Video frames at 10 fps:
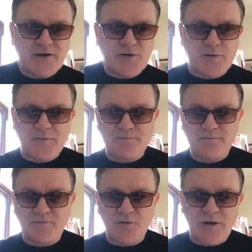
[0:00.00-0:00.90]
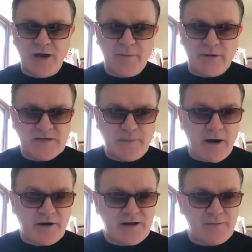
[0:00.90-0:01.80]
I don't want to ruin anybody's
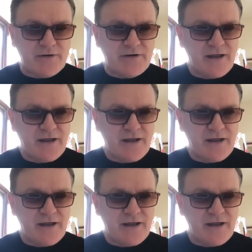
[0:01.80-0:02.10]
party, but